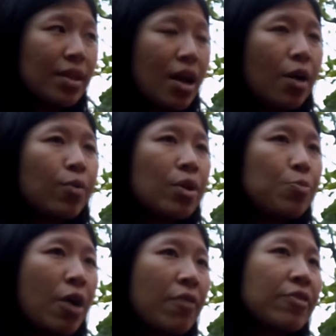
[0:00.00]
Are we
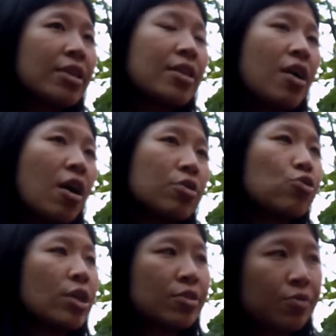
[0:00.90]
profiting on
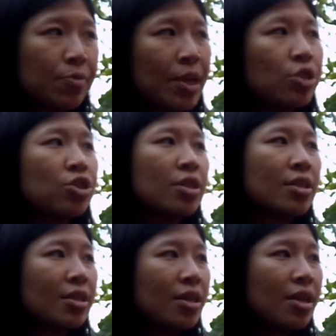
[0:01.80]
transformation
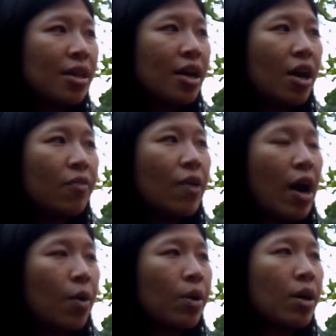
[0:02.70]
of
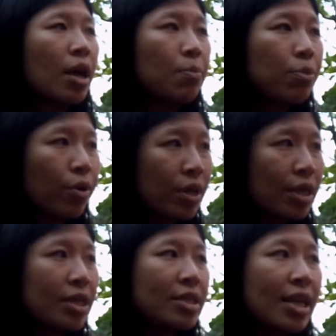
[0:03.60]
our
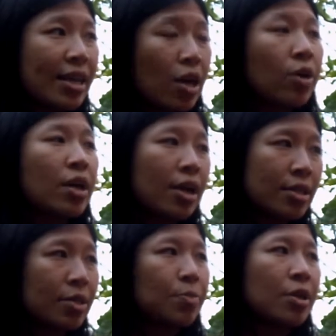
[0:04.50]
employees and our
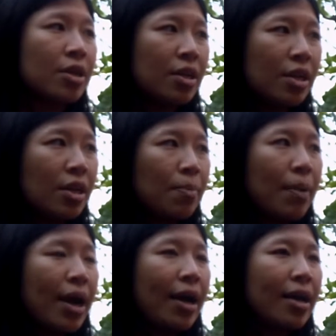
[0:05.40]
customers
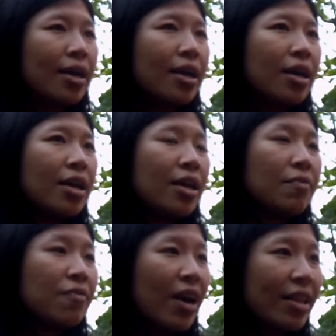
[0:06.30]
by
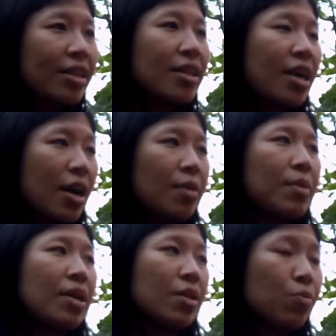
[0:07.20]
inviting them
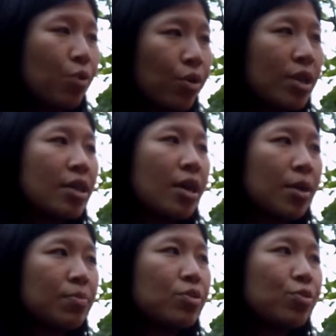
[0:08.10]
and enrolling
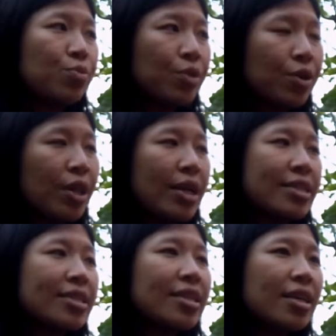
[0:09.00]
them to
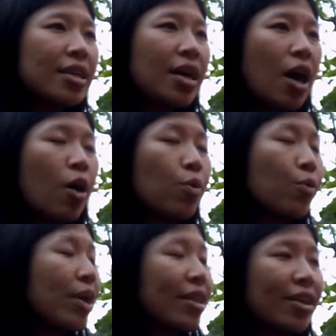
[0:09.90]
realize how
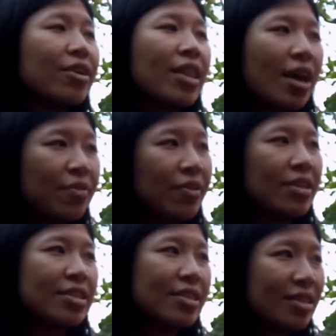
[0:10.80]
great their life
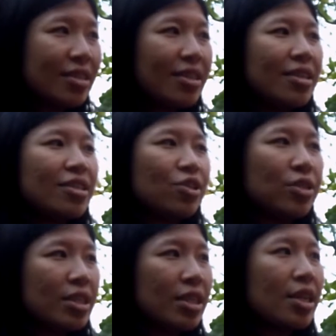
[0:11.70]
is, to
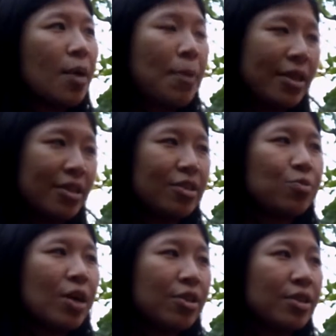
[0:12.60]
see the abundance
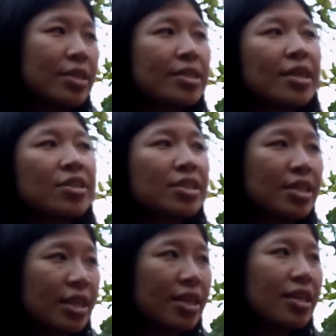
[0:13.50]
rather than
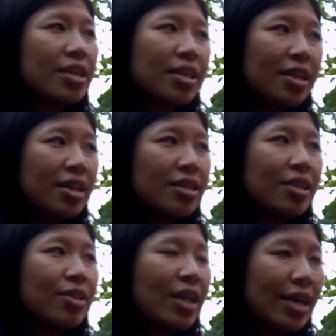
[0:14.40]
scarcity?
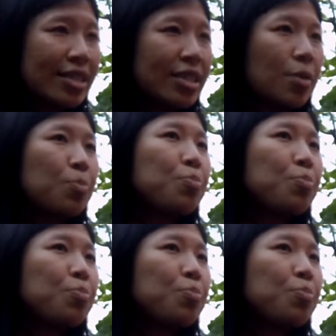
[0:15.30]
So that's the